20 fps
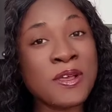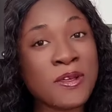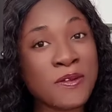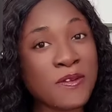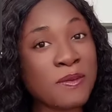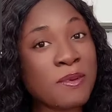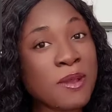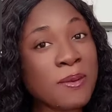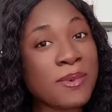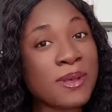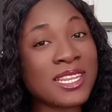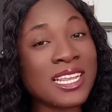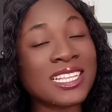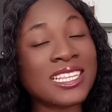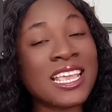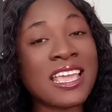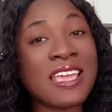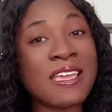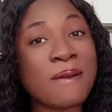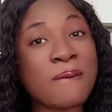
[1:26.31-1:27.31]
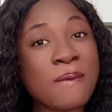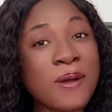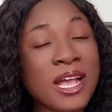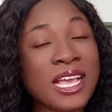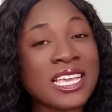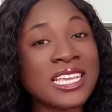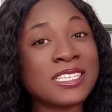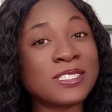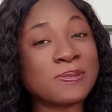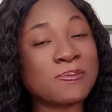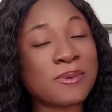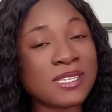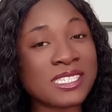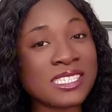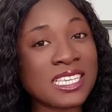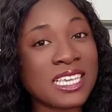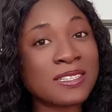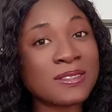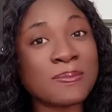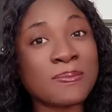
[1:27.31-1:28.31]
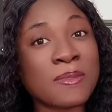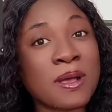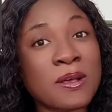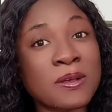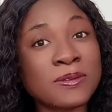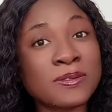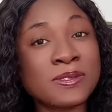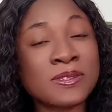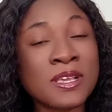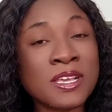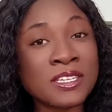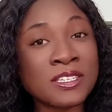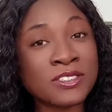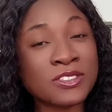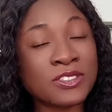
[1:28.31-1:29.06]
Remember that AY is Basket Mouth's